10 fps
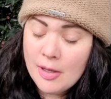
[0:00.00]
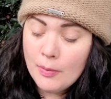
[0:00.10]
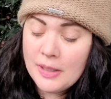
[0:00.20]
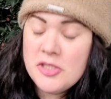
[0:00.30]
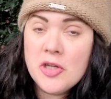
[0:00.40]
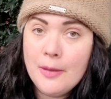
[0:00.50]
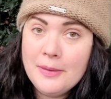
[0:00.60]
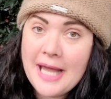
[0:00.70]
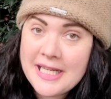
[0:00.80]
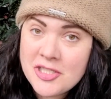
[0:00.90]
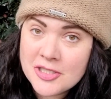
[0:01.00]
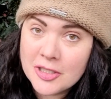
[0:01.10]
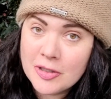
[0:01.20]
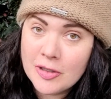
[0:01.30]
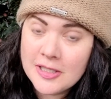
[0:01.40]
when germination
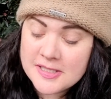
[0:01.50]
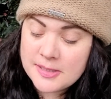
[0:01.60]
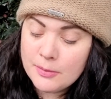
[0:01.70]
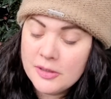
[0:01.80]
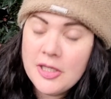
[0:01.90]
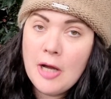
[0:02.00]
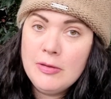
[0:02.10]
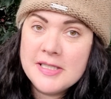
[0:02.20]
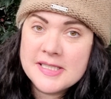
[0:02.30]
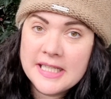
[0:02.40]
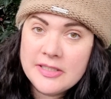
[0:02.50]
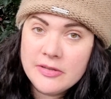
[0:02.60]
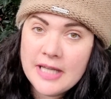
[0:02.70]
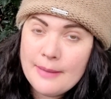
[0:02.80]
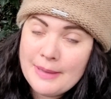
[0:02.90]
occurs, you will notice that you'll
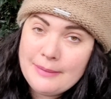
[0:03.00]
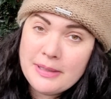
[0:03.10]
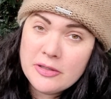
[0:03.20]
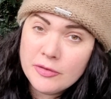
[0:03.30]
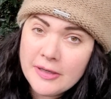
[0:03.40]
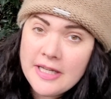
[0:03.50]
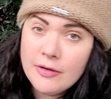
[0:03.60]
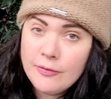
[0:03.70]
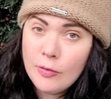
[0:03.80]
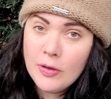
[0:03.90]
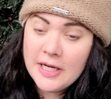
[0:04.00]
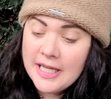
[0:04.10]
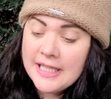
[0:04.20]
get maybe 3 or 4